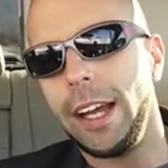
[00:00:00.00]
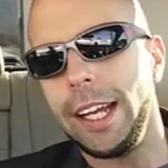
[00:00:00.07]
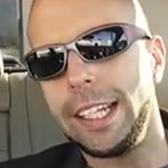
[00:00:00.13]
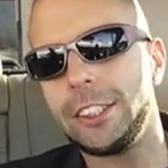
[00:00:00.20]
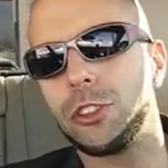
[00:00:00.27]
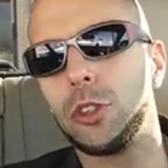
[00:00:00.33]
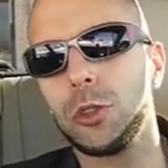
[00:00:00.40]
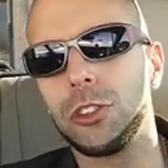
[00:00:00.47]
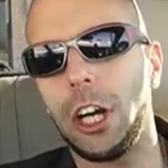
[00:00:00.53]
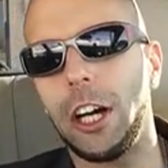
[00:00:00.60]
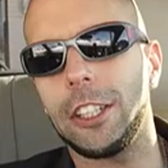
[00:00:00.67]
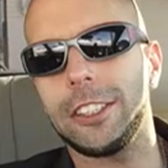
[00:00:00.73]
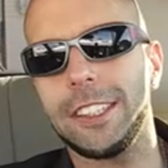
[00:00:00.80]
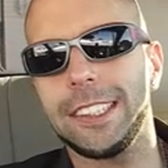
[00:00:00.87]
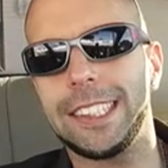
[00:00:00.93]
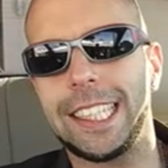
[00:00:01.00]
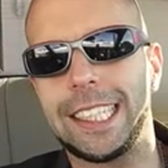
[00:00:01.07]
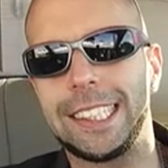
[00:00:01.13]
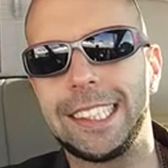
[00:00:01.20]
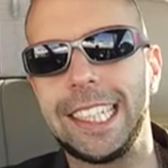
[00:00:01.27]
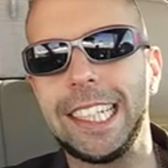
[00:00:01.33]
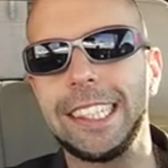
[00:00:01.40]
In
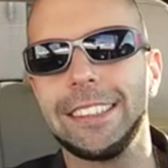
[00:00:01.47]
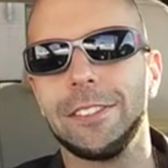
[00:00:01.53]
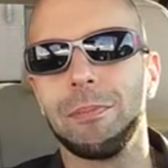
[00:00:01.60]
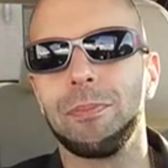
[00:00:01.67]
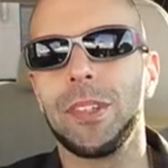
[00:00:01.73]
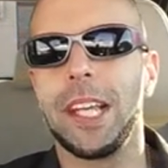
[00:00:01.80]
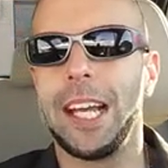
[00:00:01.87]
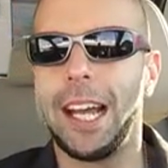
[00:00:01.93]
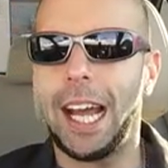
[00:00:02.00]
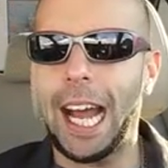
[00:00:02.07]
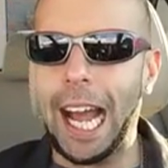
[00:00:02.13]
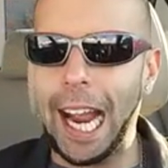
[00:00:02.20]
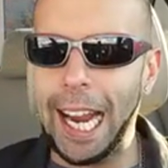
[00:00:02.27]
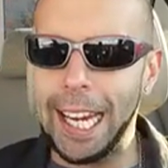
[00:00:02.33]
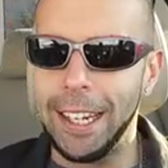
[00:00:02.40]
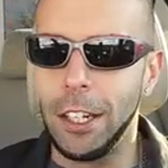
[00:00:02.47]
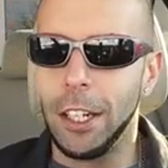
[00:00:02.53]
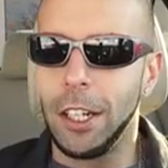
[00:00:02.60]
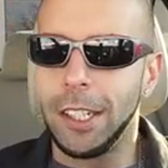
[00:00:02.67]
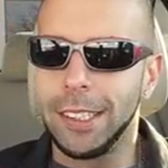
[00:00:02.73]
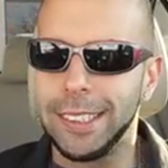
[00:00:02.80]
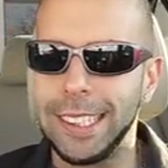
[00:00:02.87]
2016, I
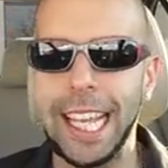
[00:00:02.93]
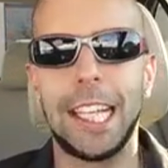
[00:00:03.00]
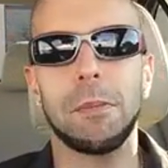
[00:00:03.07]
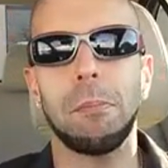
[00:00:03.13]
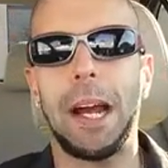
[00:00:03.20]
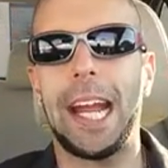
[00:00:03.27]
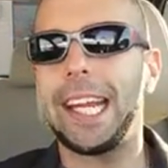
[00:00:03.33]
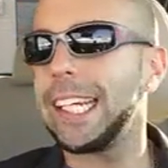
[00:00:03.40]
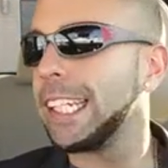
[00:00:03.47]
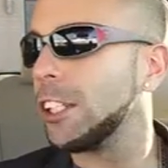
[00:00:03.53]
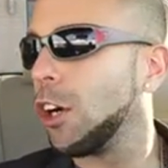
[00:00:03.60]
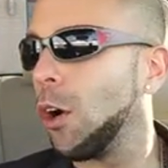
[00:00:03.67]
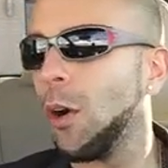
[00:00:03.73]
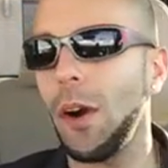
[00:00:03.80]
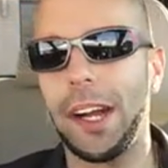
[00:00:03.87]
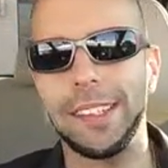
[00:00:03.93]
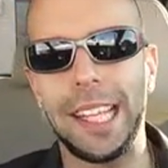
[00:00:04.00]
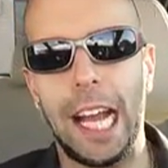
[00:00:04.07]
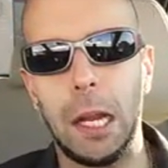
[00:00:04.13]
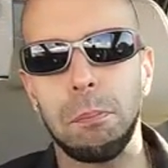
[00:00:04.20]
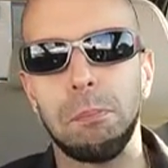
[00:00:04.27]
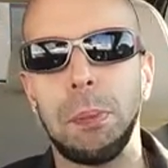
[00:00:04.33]
take my ego and
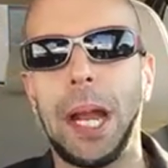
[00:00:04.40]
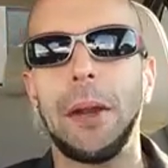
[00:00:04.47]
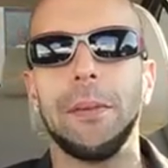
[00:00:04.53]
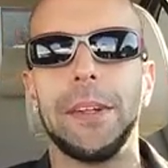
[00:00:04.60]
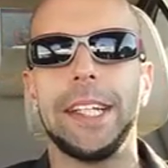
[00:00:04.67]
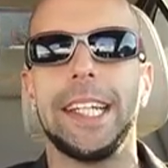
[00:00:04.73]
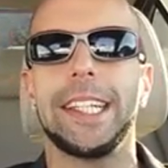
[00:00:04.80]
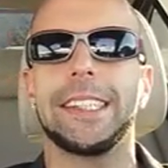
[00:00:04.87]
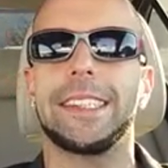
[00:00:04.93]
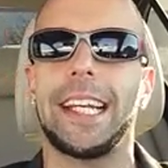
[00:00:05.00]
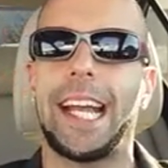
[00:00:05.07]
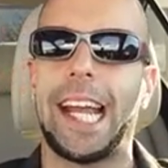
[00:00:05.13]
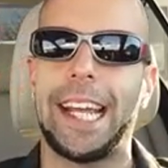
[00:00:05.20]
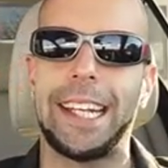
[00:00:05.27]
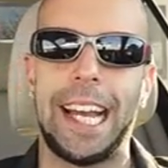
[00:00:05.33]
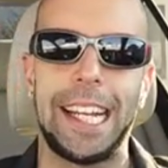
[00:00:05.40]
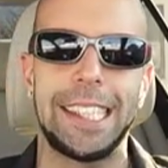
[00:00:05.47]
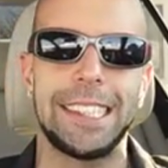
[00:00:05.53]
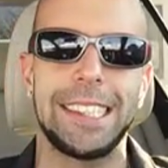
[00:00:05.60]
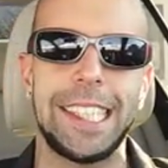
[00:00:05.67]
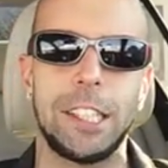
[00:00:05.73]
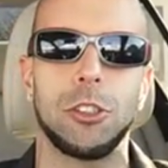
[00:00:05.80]
I bury it and I
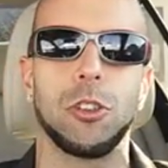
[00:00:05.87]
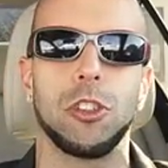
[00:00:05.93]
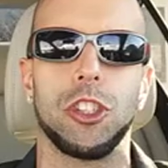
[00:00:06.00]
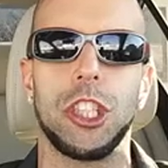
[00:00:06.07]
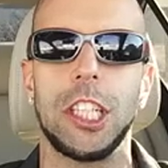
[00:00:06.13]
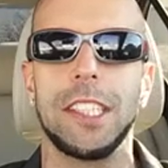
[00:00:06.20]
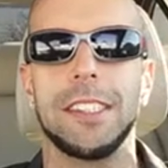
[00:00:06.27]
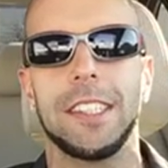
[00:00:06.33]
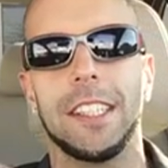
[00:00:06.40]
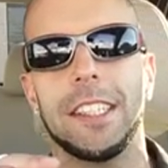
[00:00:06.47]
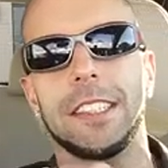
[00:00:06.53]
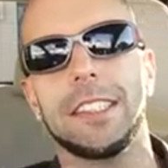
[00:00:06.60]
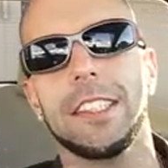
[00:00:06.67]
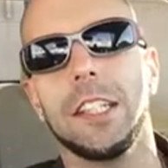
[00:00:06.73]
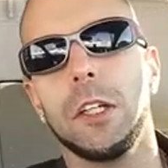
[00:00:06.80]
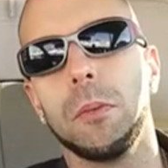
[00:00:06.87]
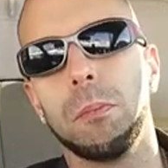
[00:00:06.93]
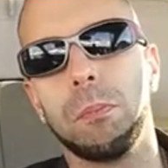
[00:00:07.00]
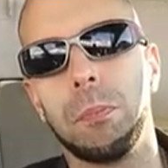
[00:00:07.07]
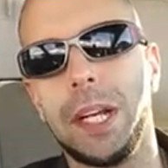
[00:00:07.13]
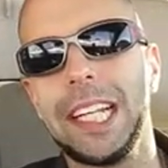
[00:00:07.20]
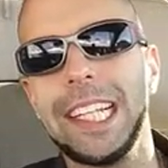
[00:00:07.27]
say to Jesus,
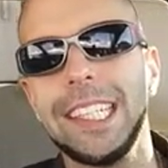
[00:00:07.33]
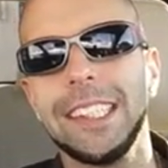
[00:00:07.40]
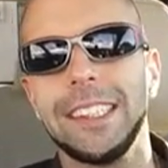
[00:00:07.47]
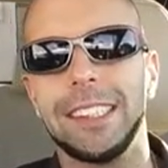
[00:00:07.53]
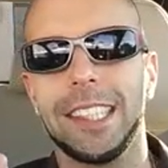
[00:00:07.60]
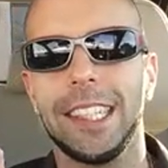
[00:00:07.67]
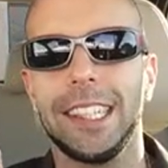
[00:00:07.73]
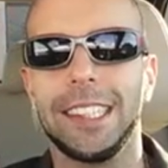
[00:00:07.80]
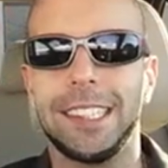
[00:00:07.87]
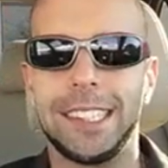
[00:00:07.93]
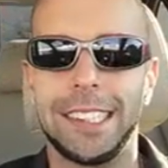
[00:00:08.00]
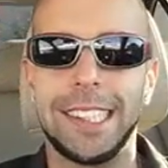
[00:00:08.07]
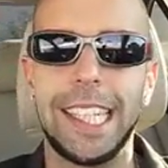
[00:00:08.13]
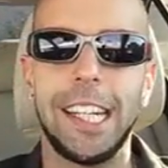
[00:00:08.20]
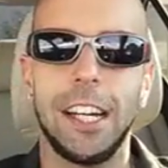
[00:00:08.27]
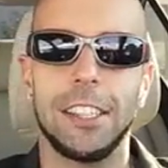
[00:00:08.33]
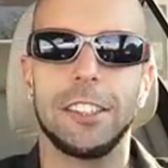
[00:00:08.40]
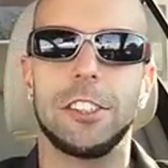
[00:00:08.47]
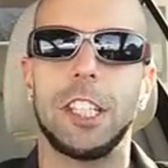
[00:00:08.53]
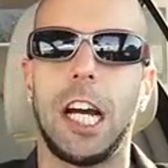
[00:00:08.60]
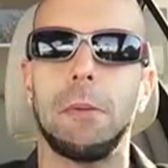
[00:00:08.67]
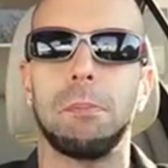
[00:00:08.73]
please stay on
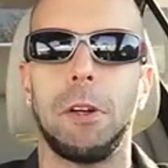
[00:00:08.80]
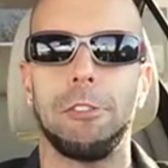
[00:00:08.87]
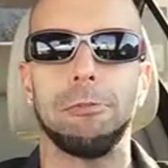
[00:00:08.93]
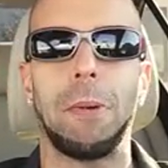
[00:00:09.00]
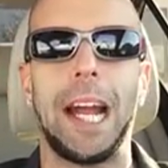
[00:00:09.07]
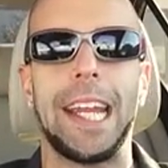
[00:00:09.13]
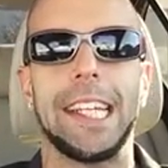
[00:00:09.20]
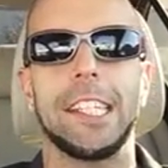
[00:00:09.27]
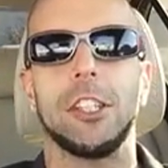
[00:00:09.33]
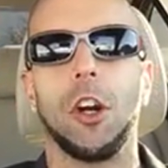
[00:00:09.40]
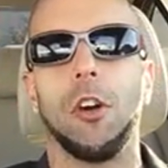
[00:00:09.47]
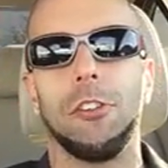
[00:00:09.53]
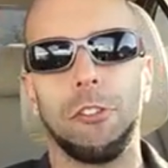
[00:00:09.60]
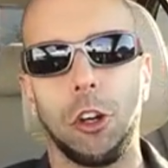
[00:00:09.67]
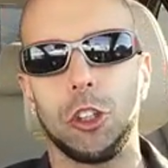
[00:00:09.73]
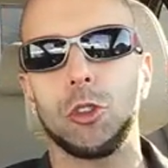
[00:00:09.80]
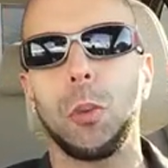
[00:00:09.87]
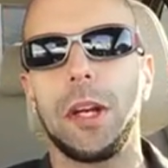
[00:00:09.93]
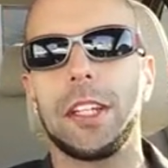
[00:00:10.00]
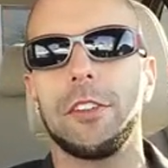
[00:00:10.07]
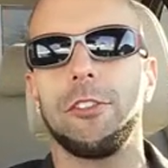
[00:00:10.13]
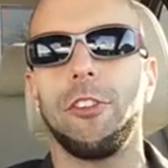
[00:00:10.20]
top of my ego for
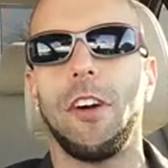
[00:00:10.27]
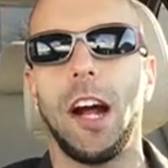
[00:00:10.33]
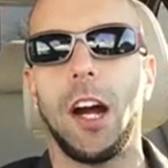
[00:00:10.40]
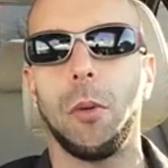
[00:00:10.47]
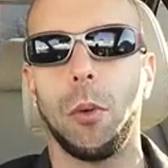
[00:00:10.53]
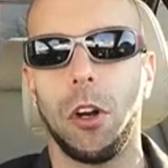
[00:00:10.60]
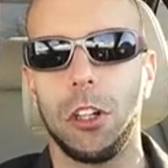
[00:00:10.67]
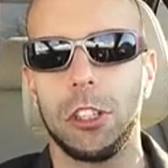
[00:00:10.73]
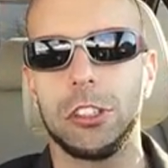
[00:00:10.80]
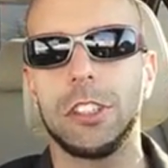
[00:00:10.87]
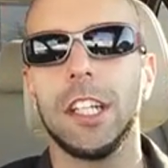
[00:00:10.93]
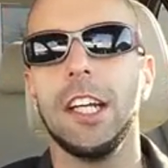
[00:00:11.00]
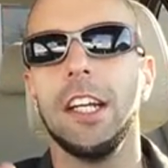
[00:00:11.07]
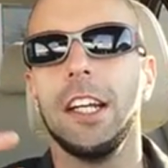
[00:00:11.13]
24 hours.